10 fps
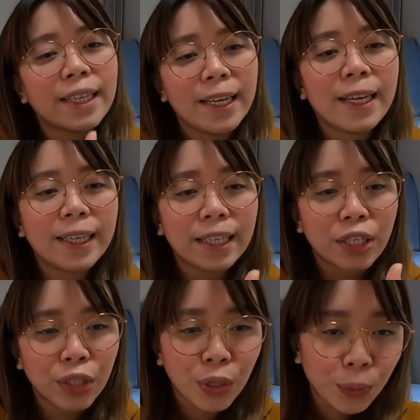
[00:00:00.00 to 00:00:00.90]
click
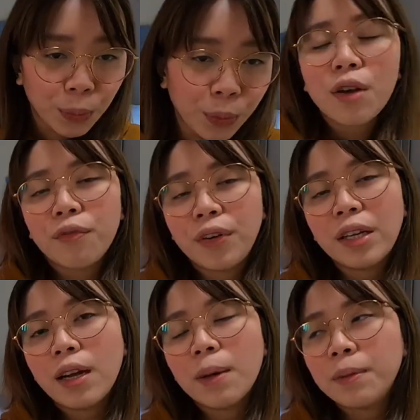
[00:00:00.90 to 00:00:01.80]
new. Fill
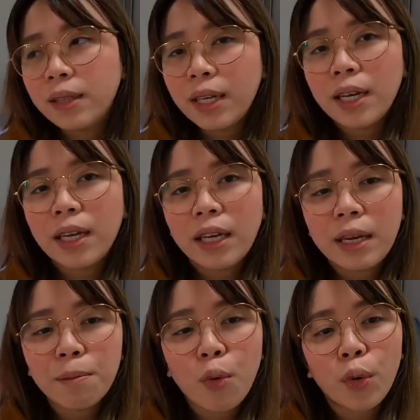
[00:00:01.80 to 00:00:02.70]
up the
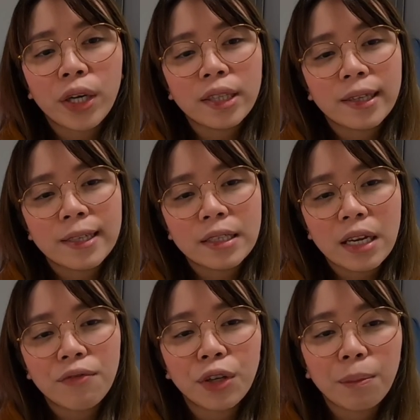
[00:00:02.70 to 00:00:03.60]
important
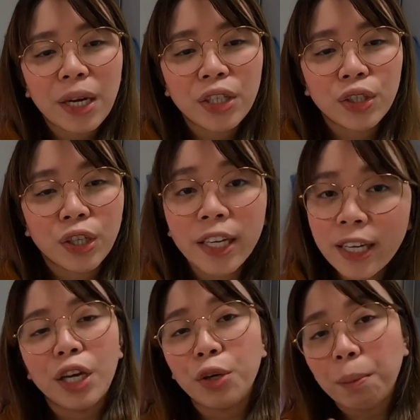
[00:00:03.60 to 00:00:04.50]

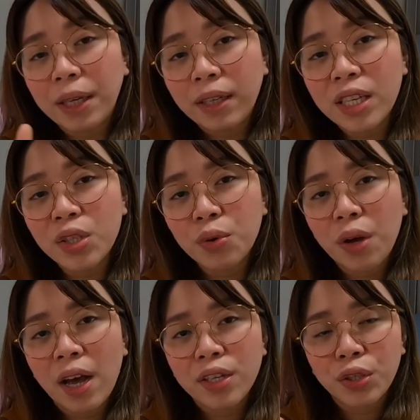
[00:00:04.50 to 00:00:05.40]
information. You may need to
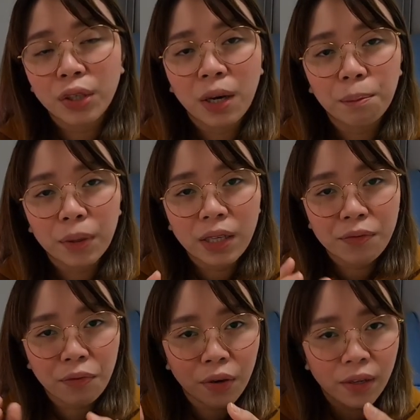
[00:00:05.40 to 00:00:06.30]
ask your company
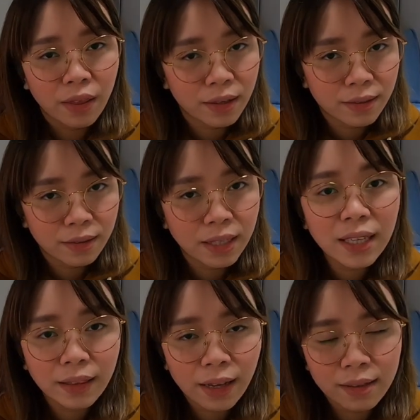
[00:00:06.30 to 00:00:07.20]
for these
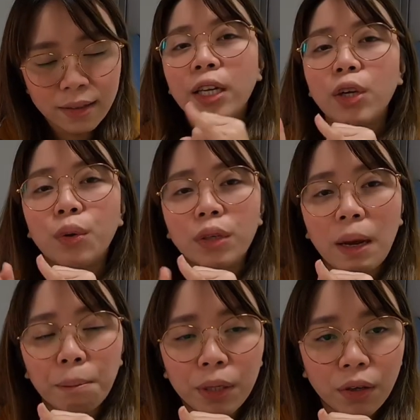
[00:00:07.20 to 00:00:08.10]
details. Yung
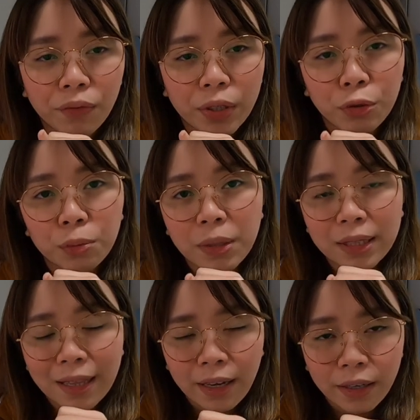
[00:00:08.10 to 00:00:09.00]
number of recruitment
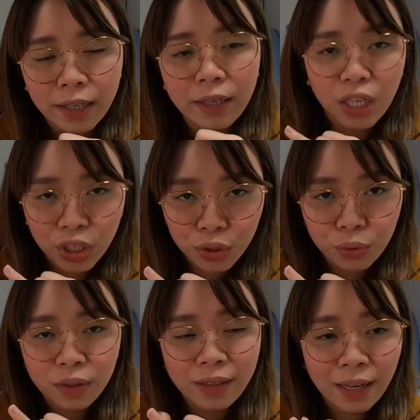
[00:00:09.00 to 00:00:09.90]
letter,
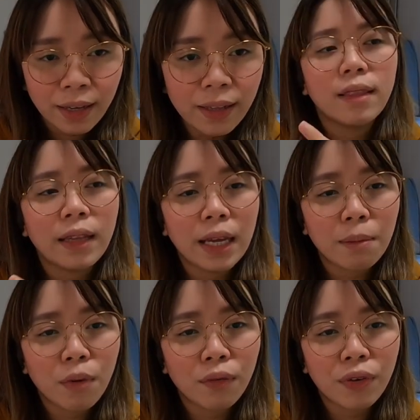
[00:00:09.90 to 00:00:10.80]
issued date,
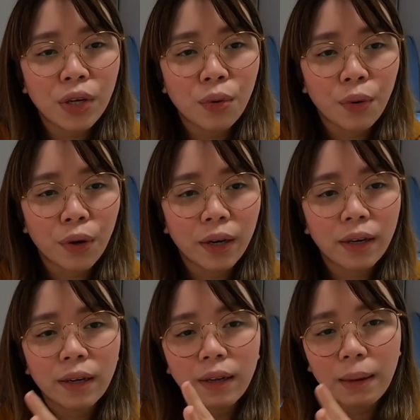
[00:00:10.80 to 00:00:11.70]
name of
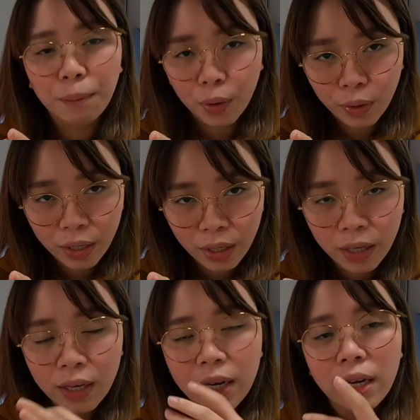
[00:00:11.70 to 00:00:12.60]
your
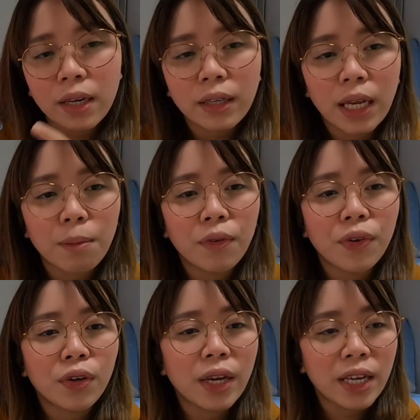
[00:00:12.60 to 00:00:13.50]
employer, name of
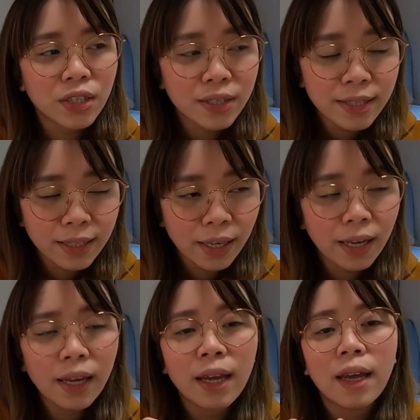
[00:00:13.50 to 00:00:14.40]
your
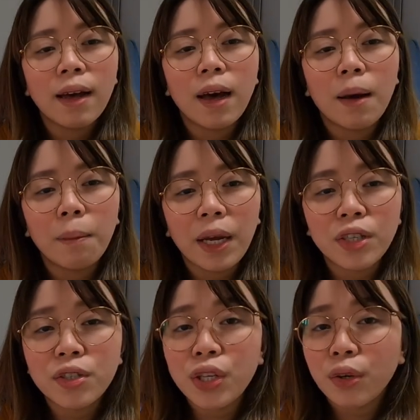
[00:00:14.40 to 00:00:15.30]
agency,
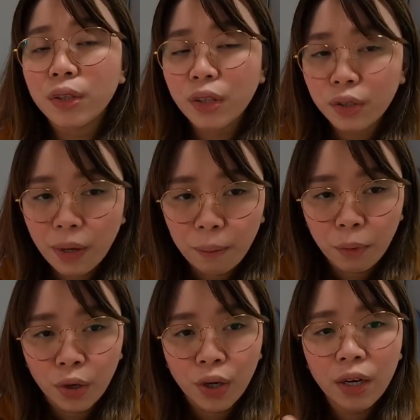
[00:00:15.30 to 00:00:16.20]
agency contact
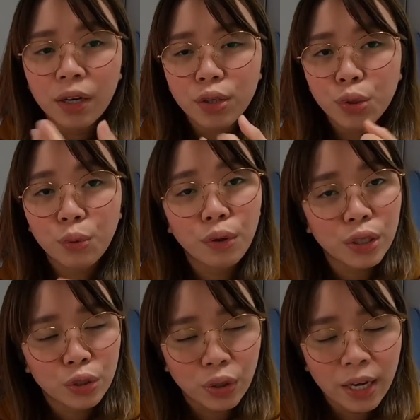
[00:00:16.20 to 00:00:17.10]
number, school
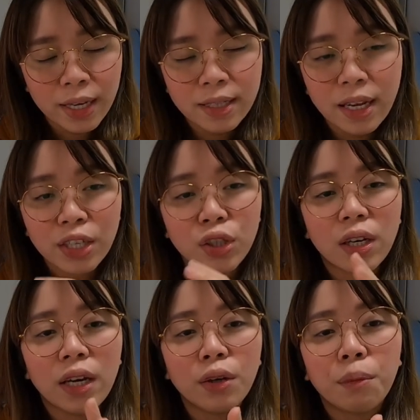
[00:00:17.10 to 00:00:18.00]
address, at
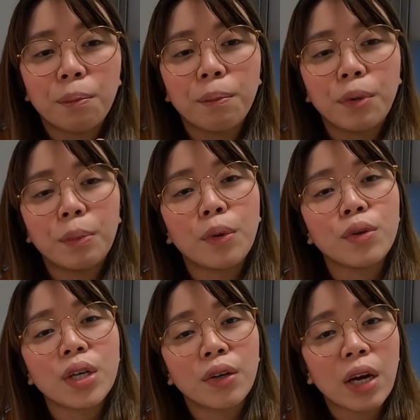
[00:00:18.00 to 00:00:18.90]
saka yung
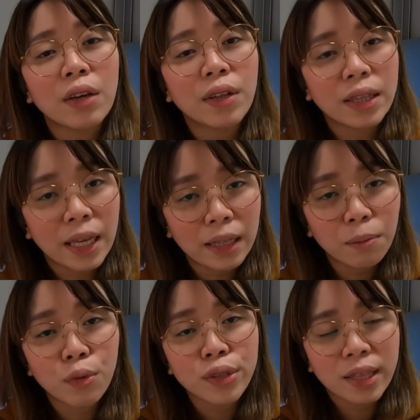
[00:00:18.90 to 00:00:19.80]
proposed arrival date mo sa